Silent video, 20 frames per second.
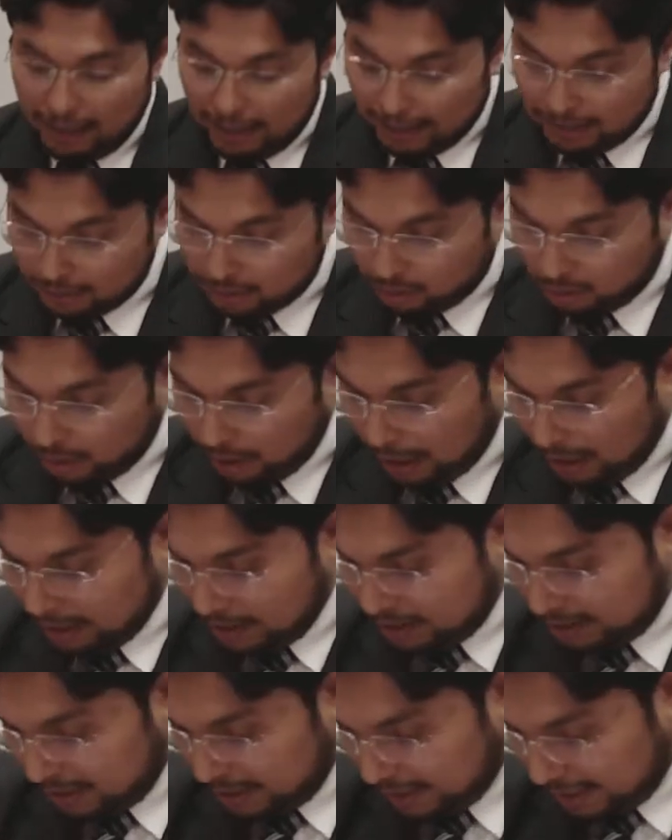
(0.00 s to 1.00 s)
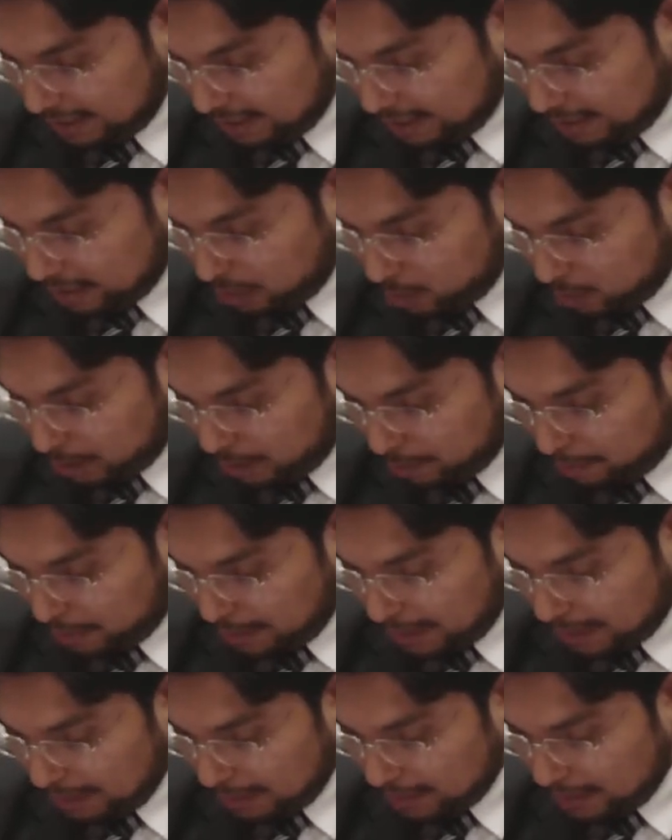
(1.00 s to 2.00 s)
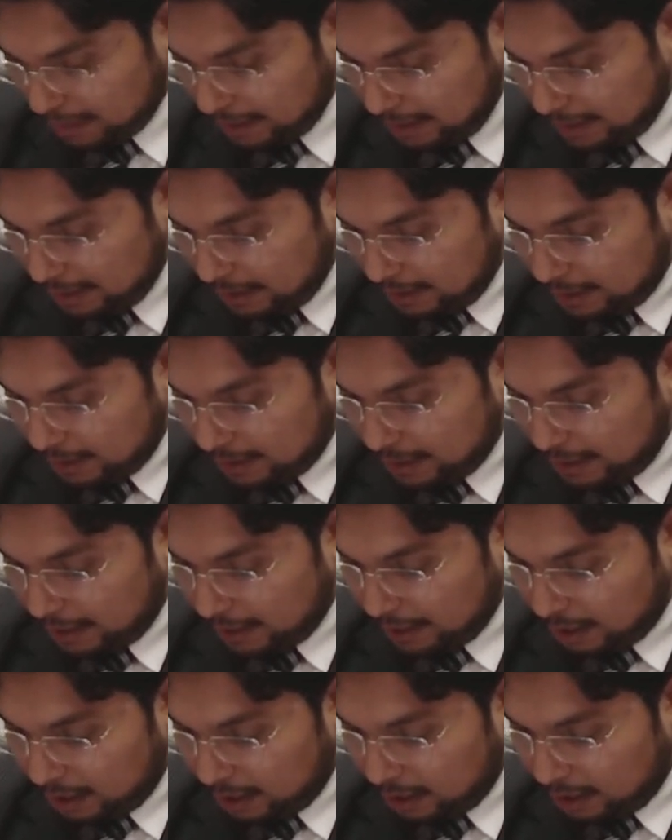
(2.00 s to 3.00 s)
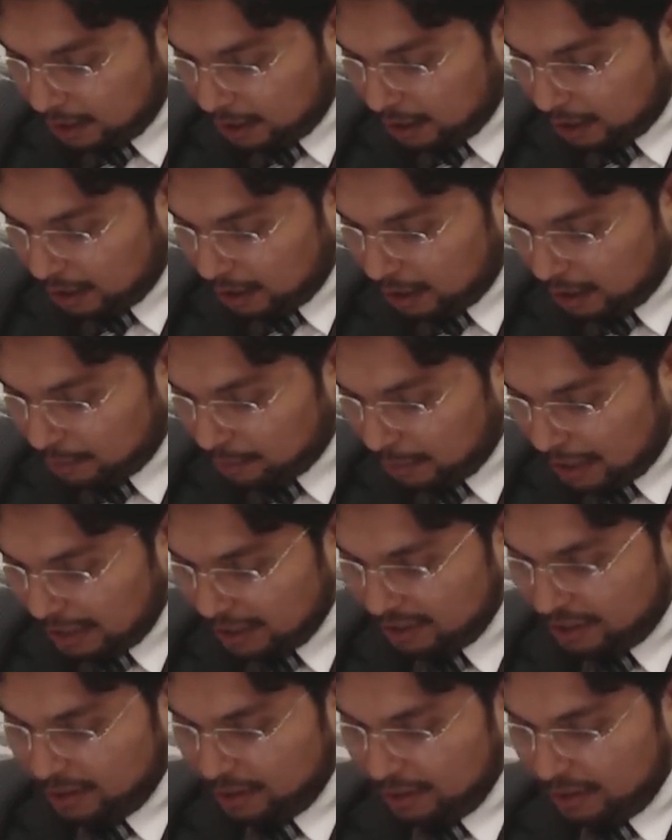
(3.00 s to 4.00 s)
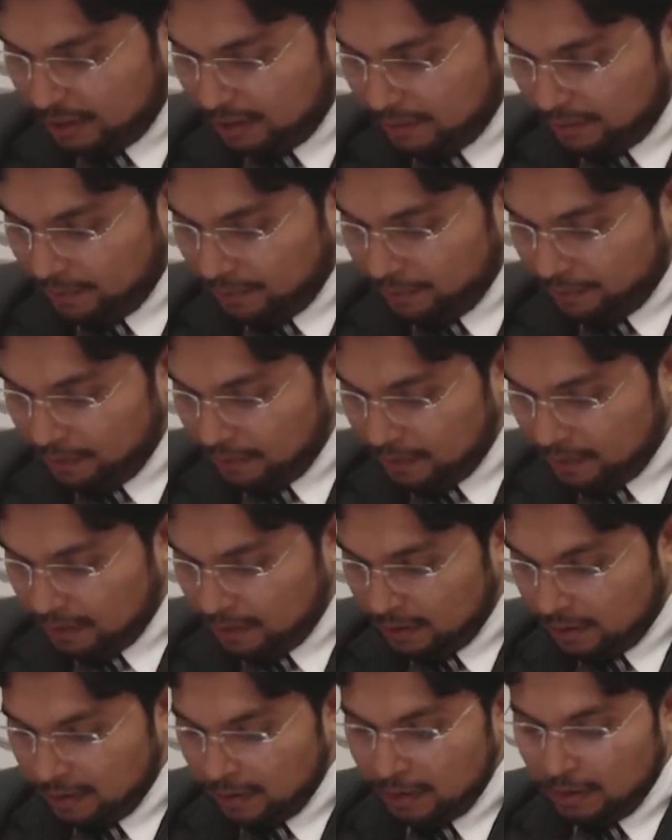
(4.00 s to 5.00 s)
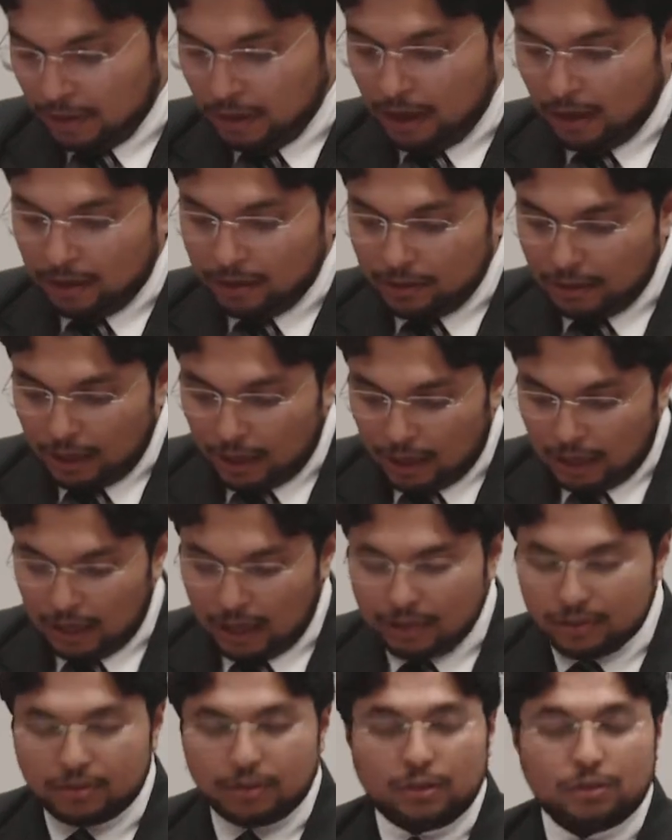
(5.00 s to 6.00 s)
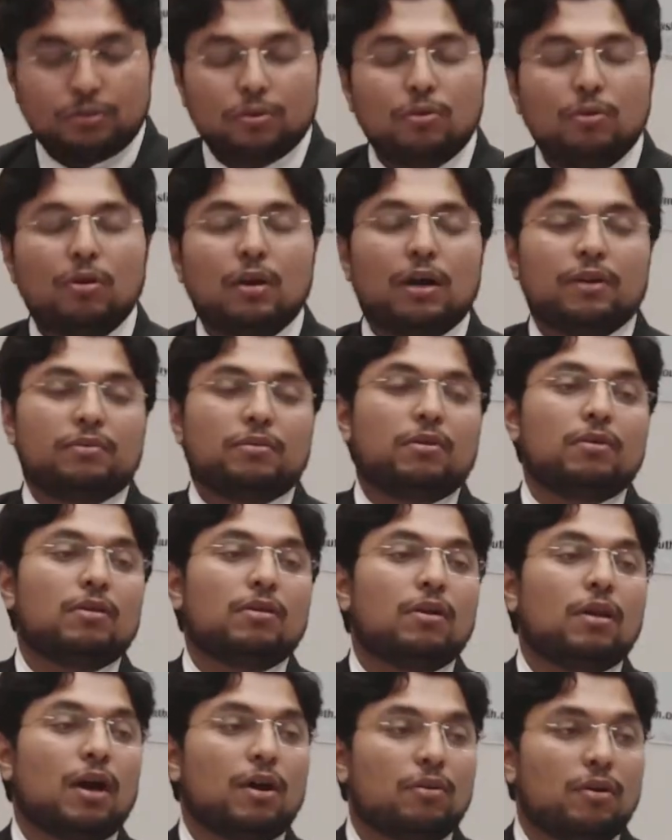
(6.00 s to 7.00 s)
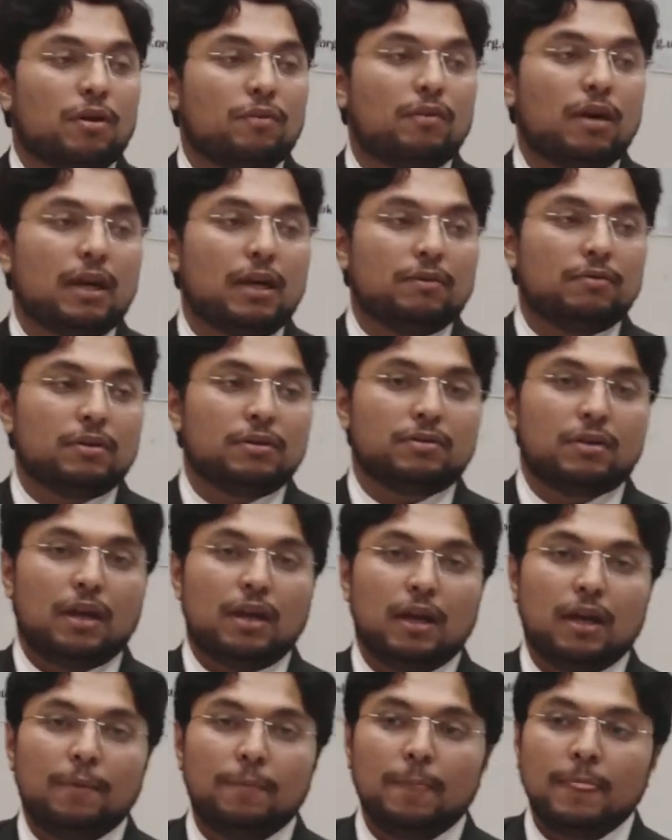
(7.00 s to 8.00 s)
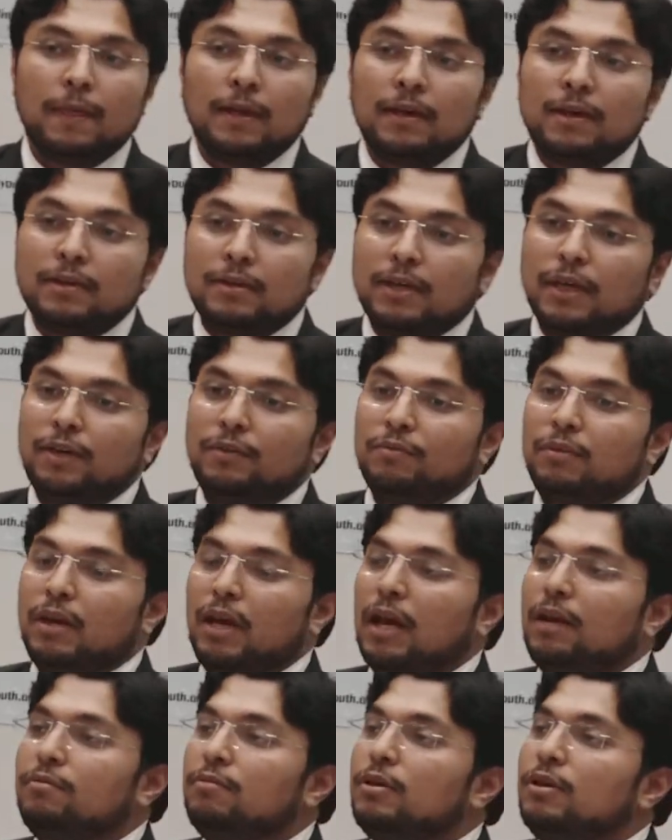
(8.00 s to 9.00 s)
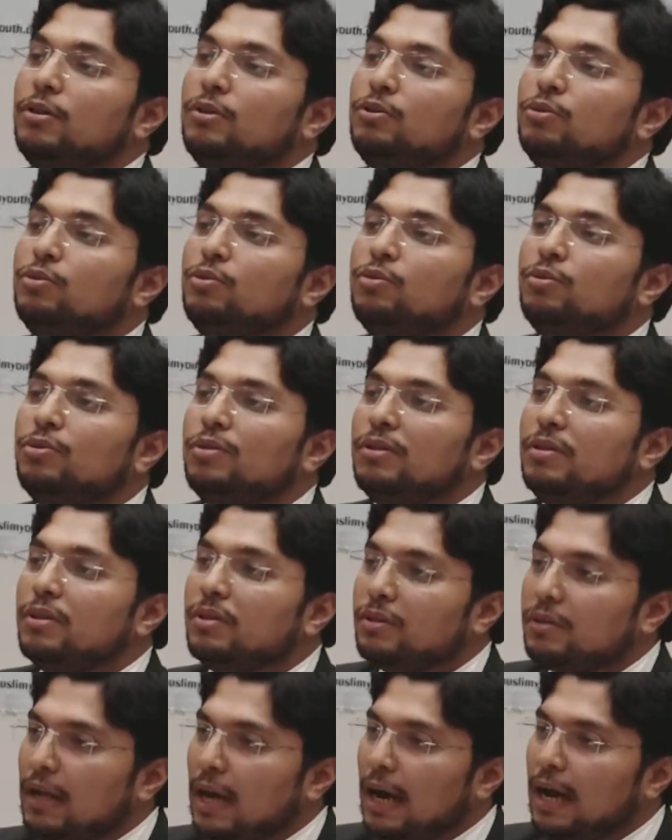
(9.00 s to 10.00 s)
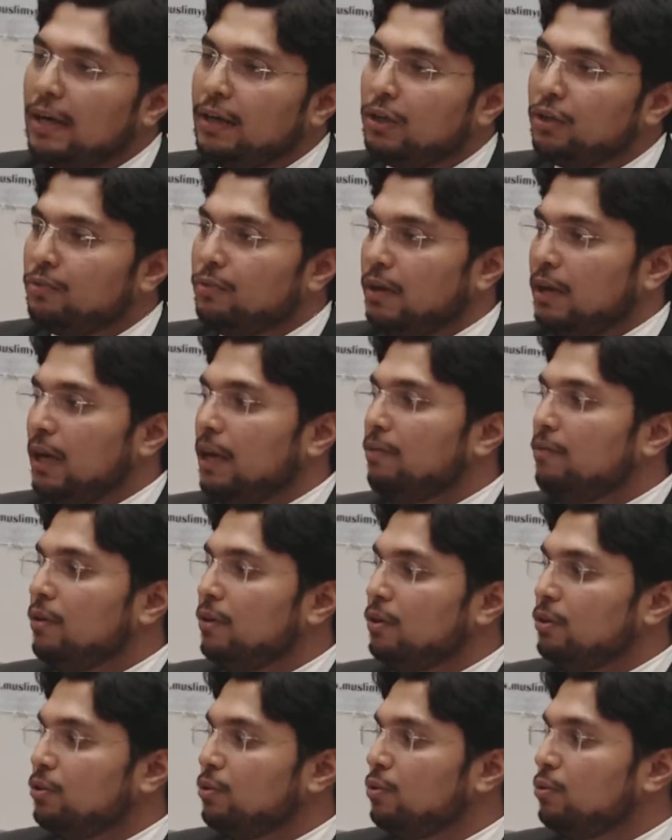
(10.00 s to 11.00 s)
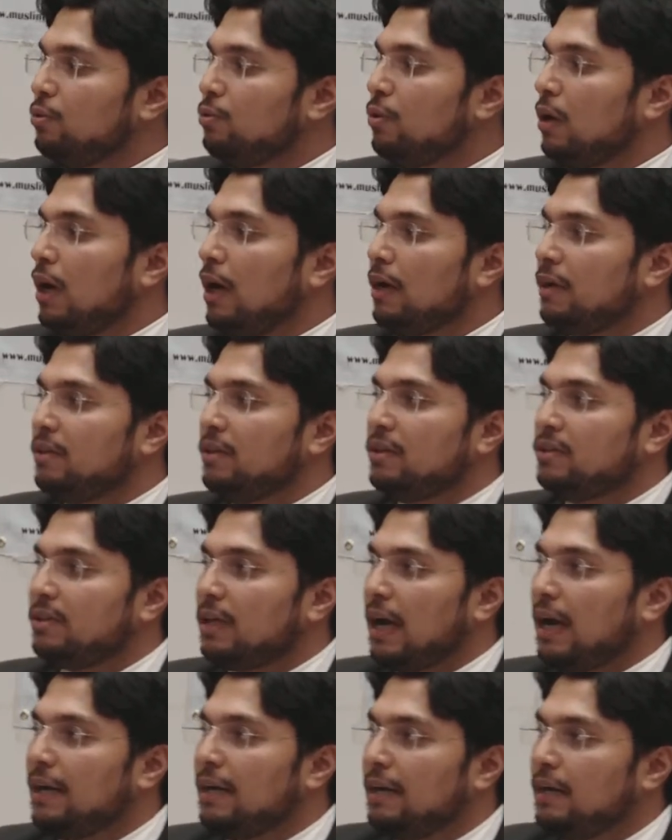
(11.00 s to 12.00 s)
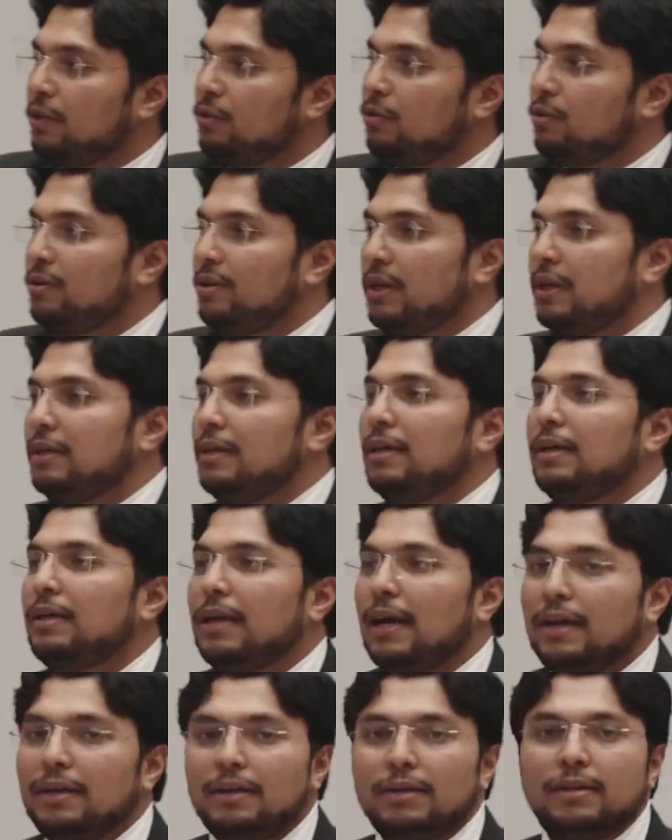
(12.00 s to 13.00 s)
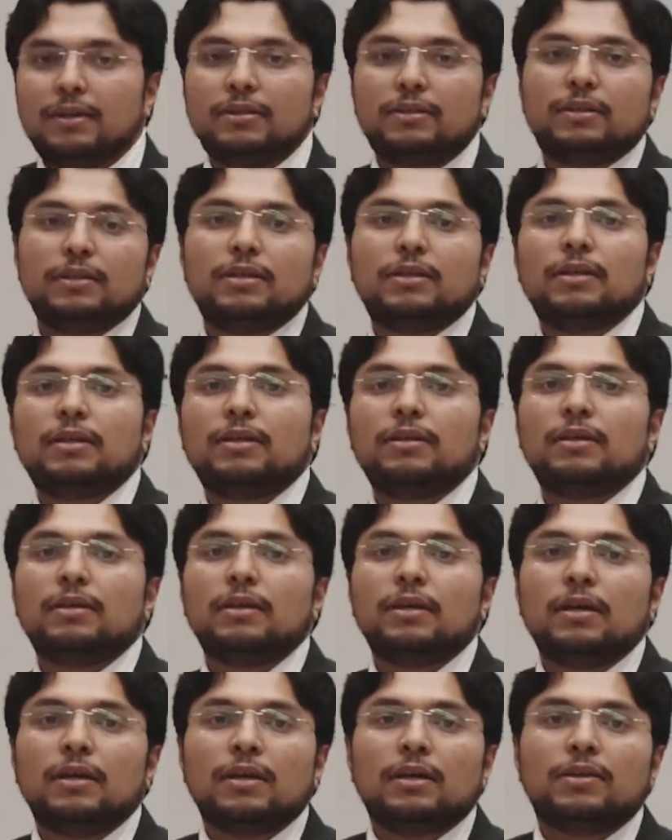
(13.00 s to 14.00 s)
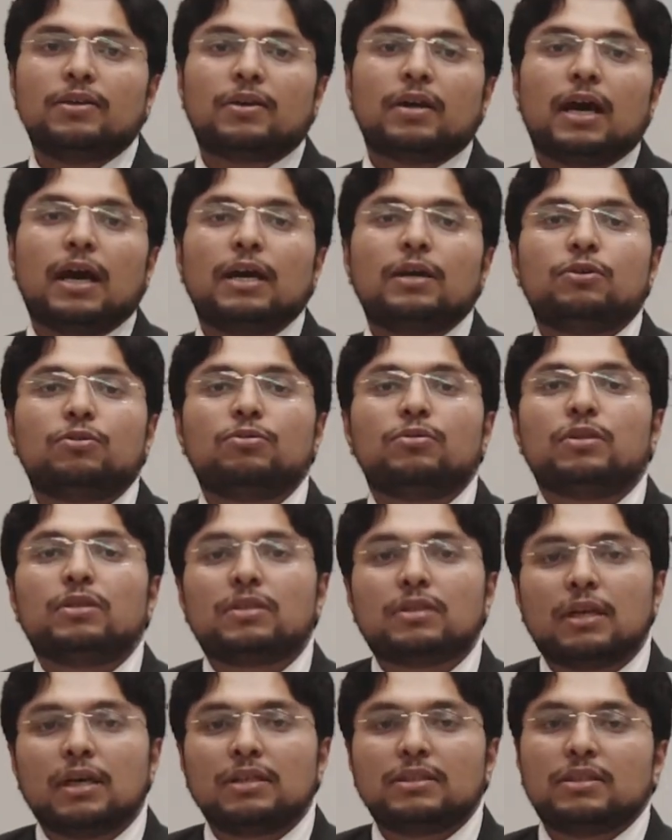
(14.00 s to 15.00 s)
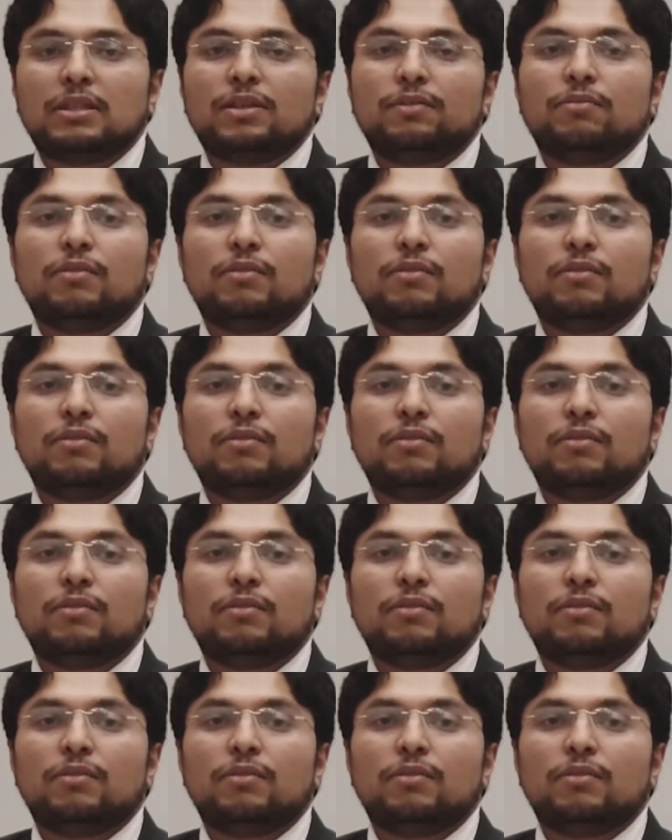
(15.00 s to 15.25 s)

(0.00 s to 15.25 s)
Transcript: As Quran states in one place, that Allah Almighty asked Rasulullah sallallahu alaihi wasallam that whenever you decide or whenever you are deciding or taking any decision, try to discuss it